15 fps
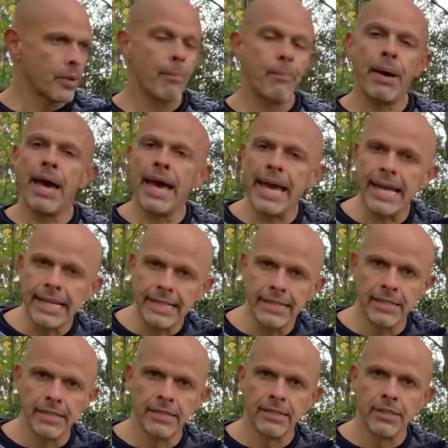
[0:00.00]
pain,
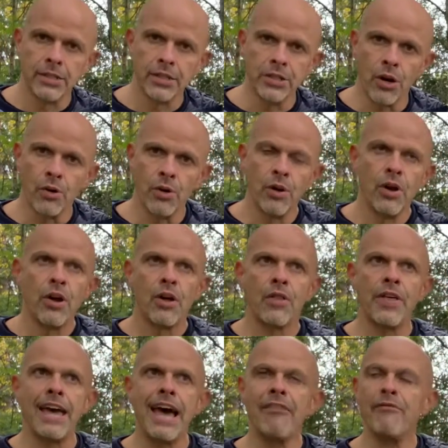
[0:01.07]

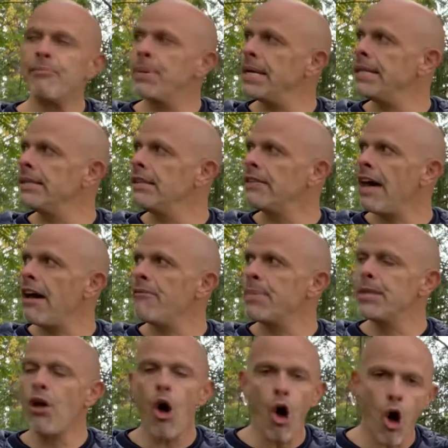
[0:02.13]
they have been
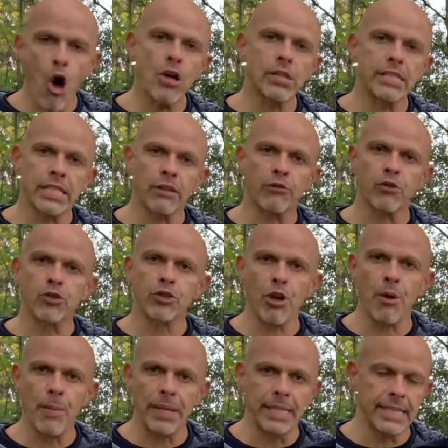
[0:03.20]
hurting for so
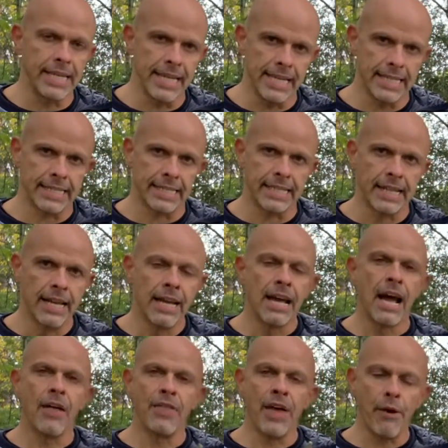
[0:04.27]
many years, and they